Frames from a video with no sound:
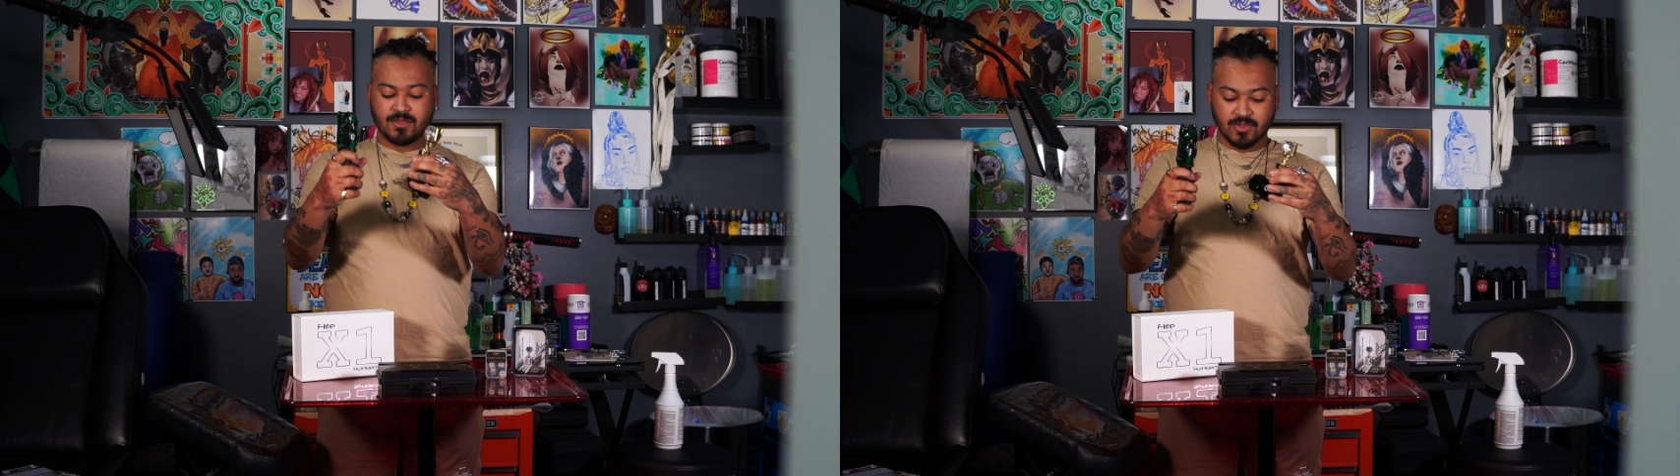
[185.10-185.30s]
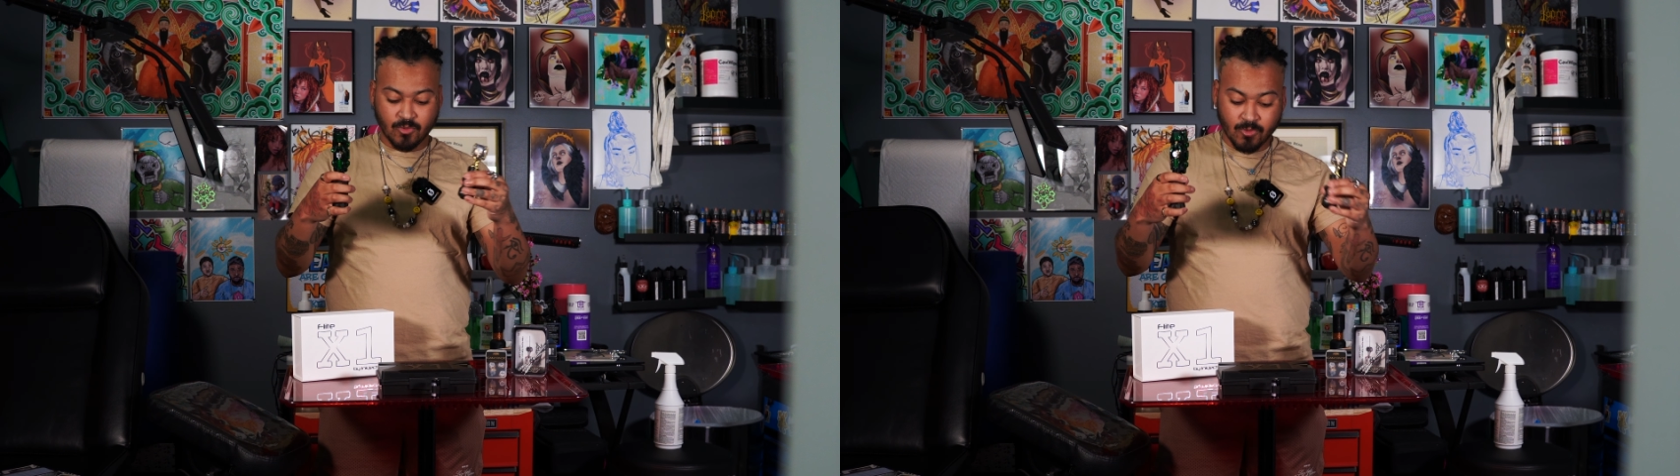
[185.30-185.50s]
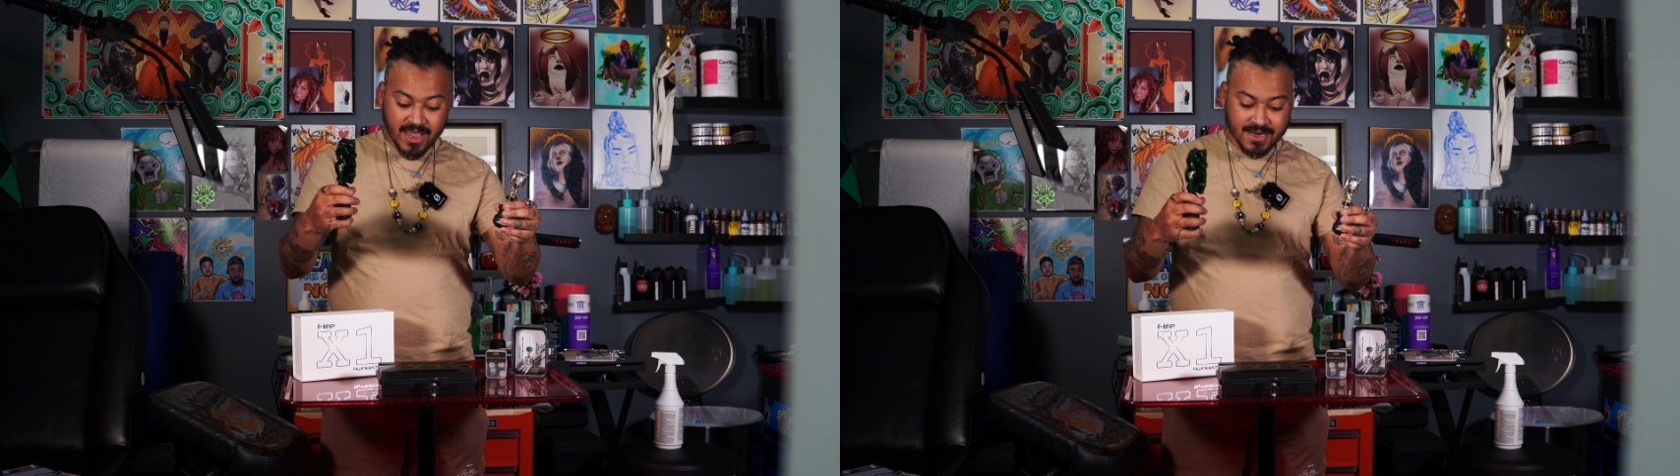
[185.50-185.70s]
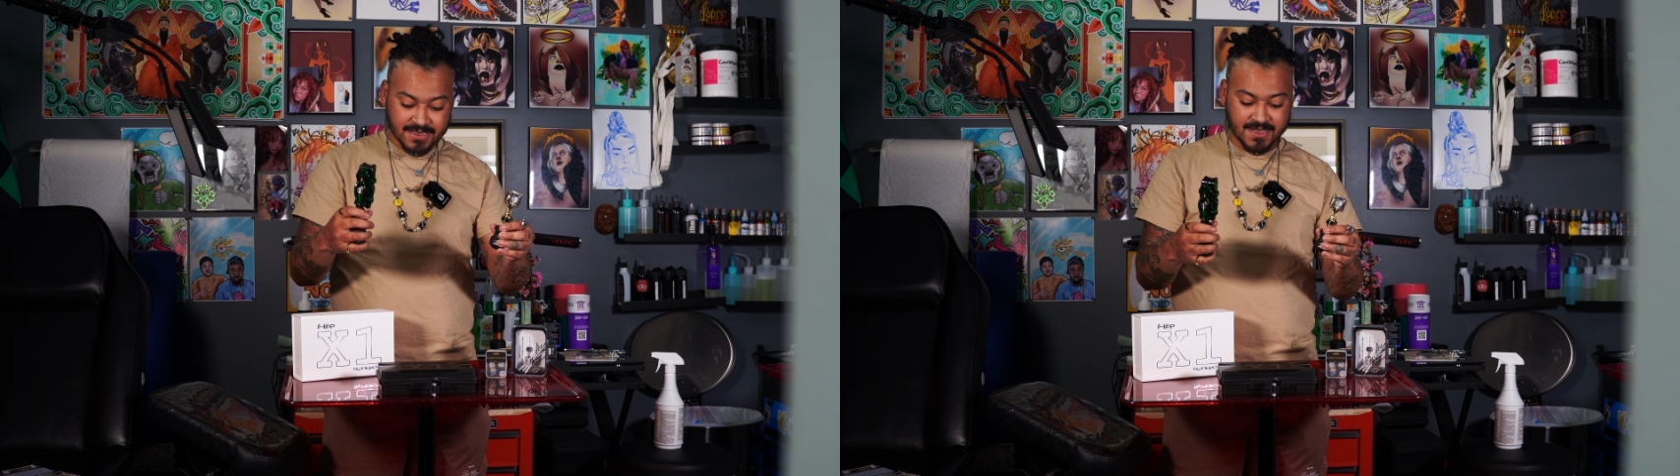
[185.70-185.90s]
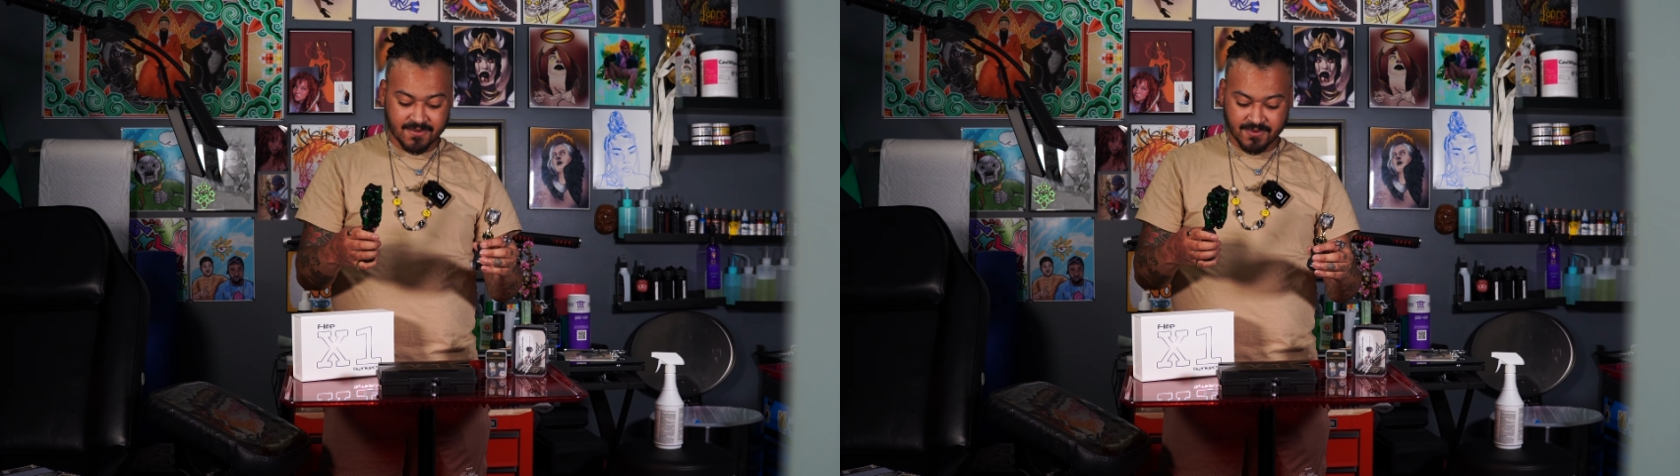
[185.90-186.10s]
The weight
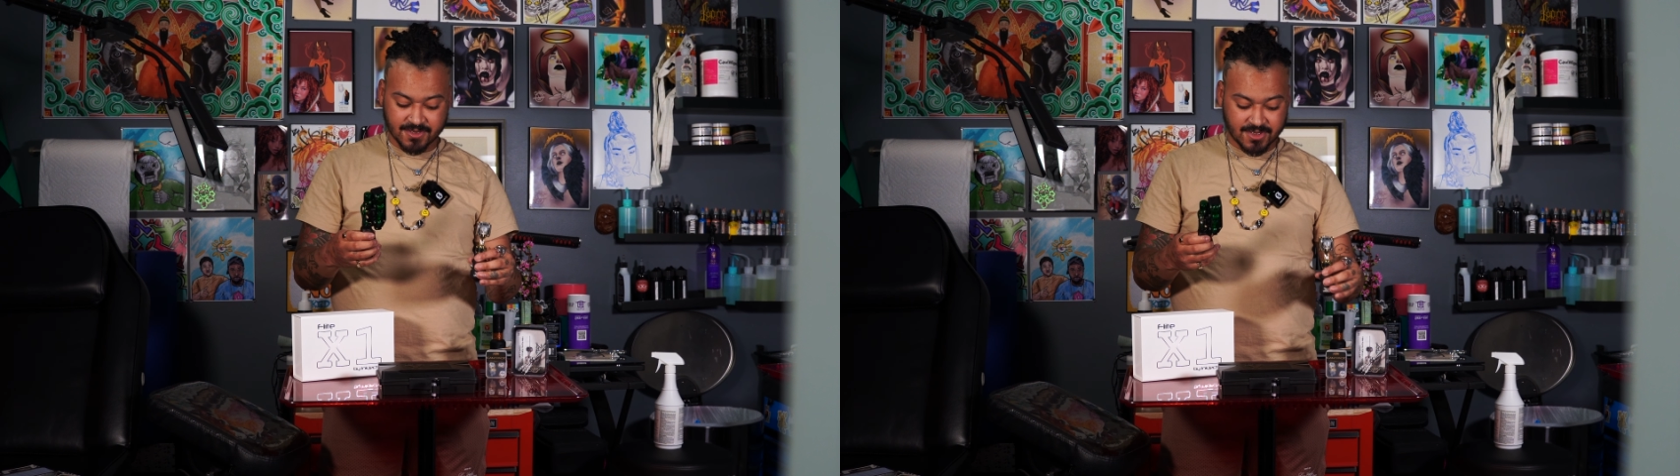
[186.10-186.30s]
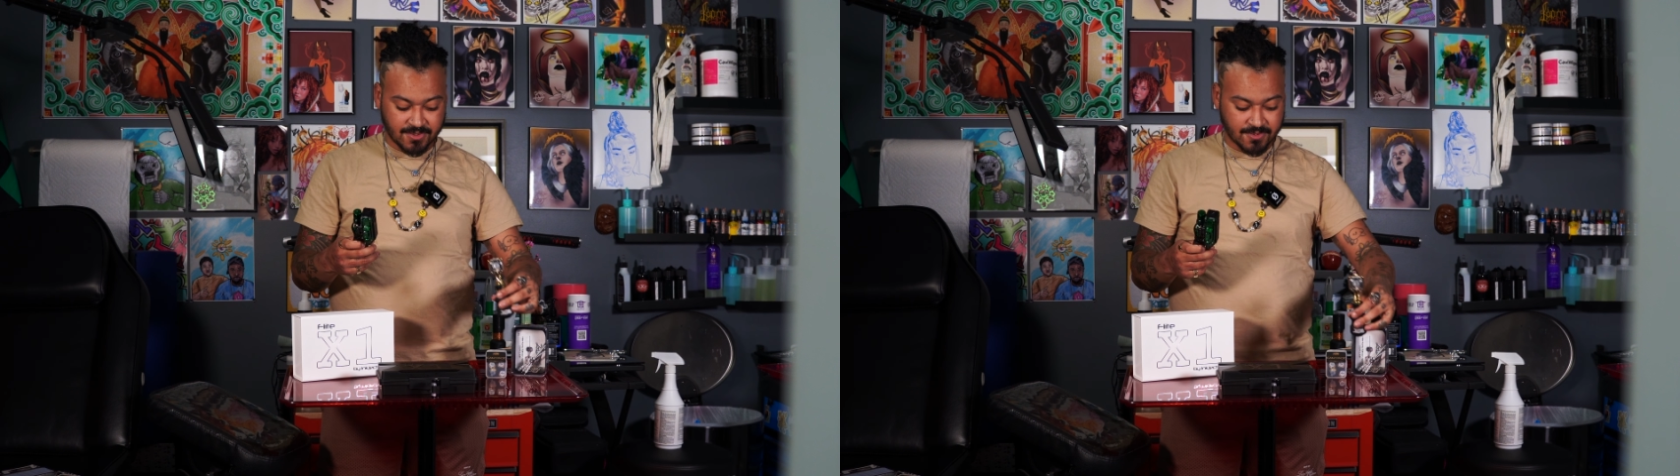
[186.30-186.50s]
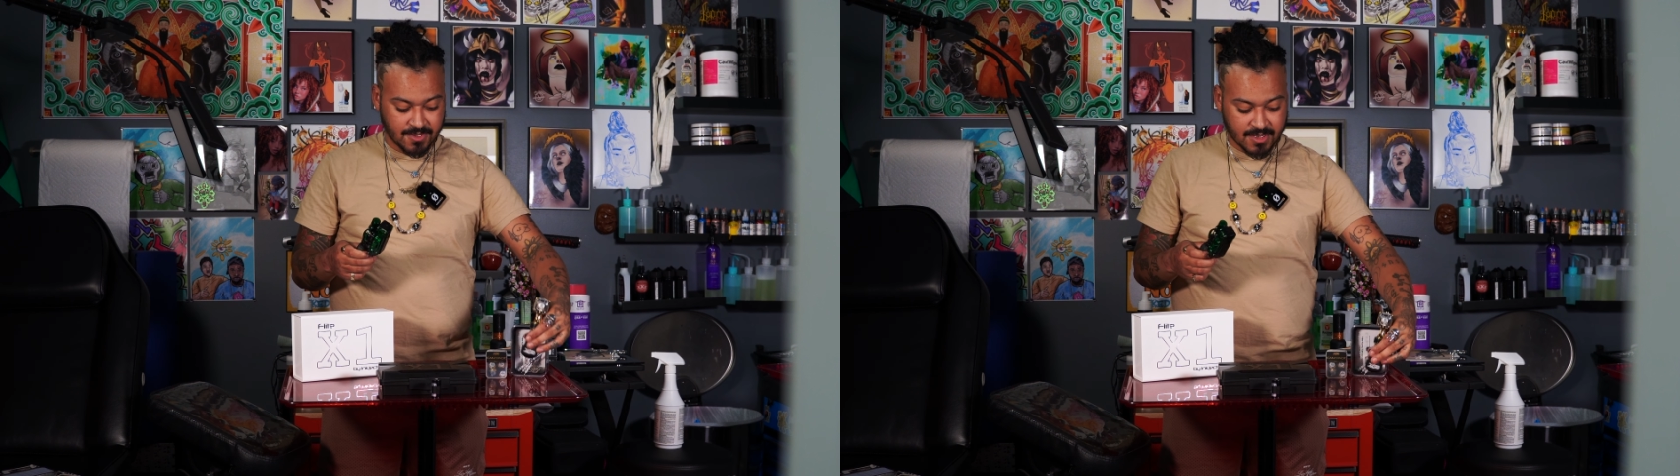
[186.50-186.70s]
is different too.